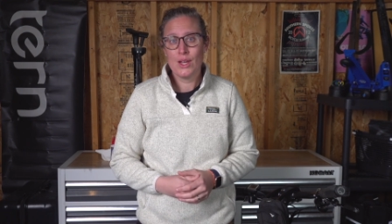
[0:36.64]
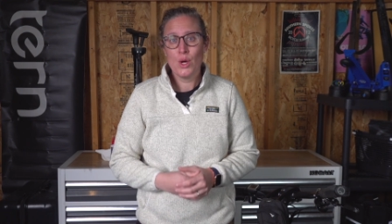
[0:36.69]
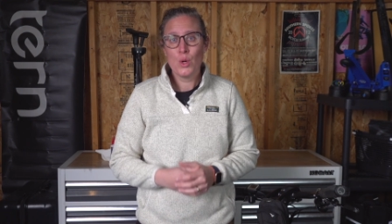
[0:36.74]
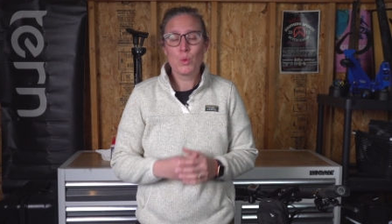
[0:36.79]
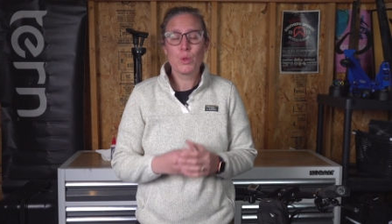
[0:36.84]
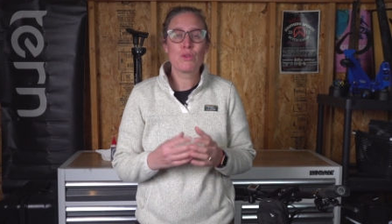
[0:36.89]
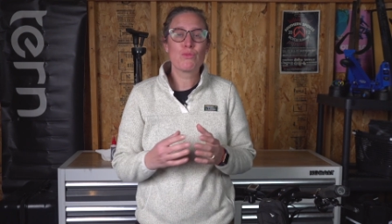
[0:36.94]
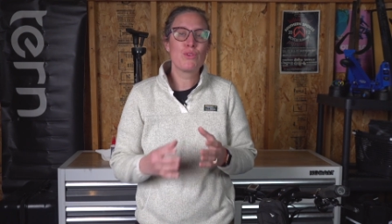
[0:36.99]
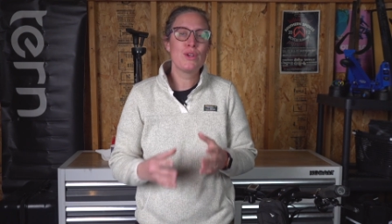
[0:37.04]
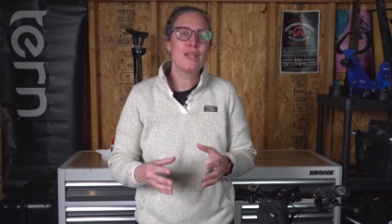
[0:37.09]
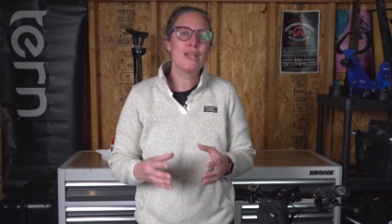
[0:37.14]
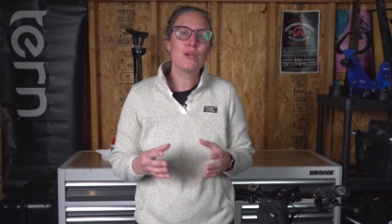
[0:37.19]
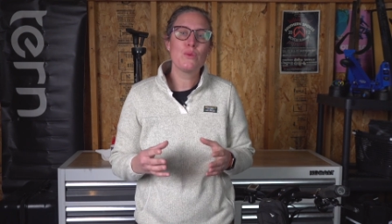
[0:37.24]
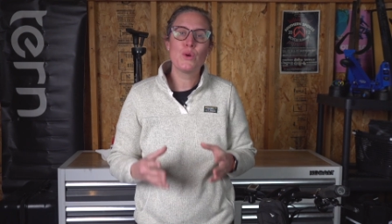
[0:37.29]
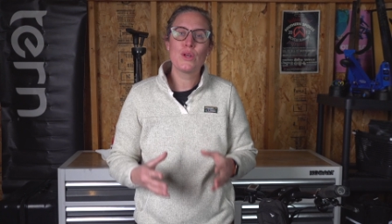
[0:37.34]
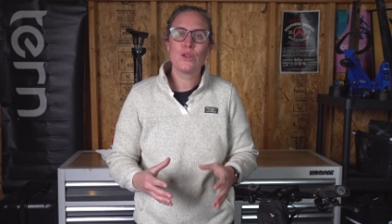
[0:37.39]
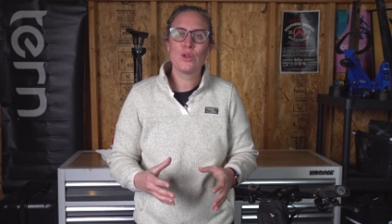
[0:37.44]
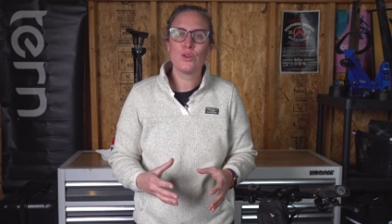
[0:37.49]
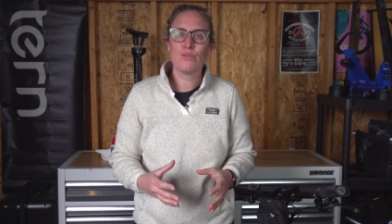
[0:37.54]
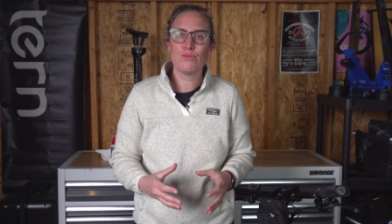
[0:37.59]
We really
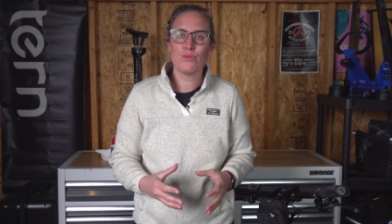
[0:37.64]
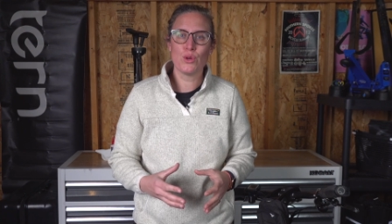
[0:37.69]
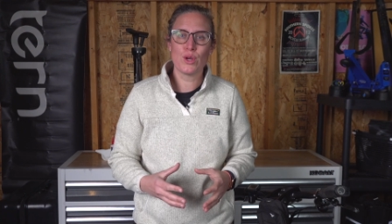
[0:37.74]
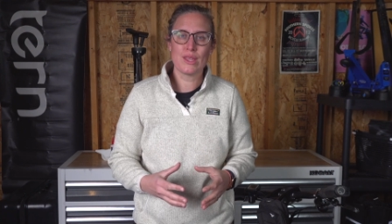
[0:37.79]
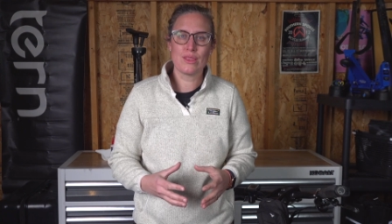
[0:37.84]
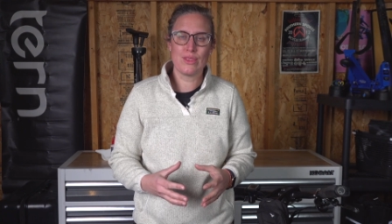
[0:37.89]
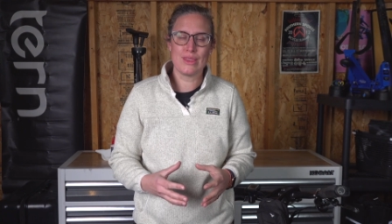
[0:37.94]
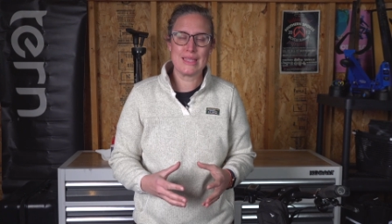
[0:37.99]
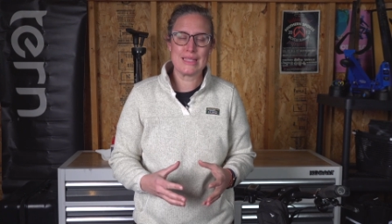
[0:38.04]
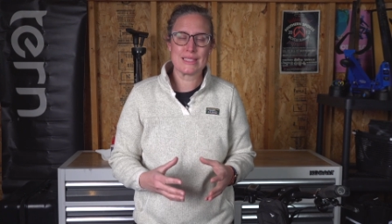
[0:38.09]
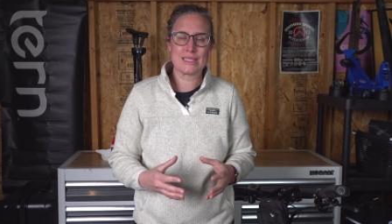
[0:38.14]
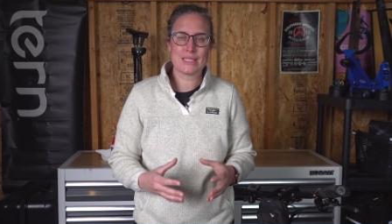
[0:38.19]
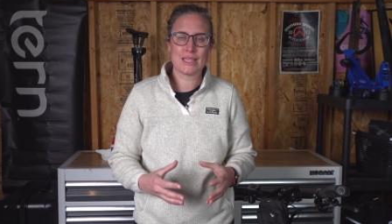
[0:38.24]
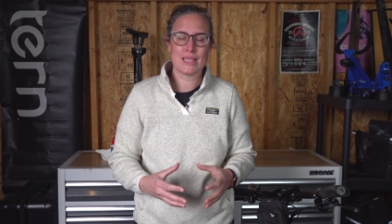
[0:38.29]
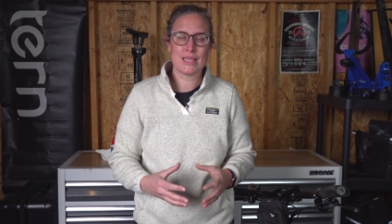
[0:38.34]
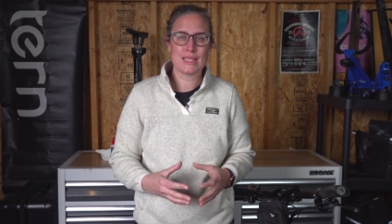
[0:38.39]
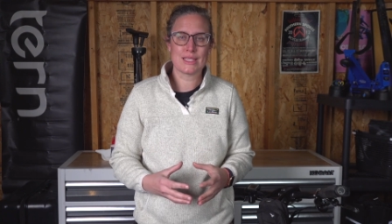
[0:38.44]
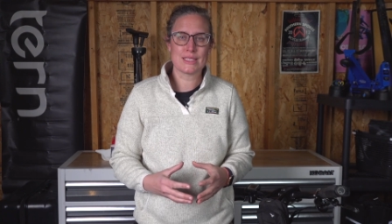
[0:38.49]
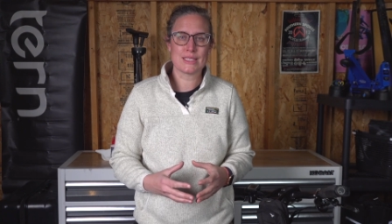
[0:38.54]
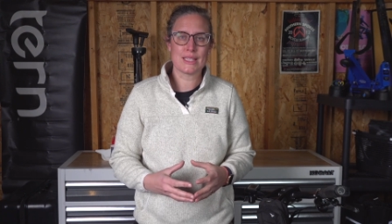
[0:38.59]
want to avoid these
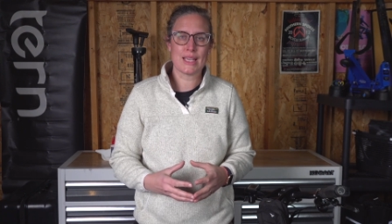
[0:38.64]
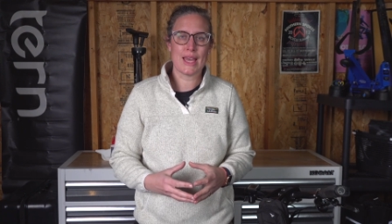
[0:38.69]
things,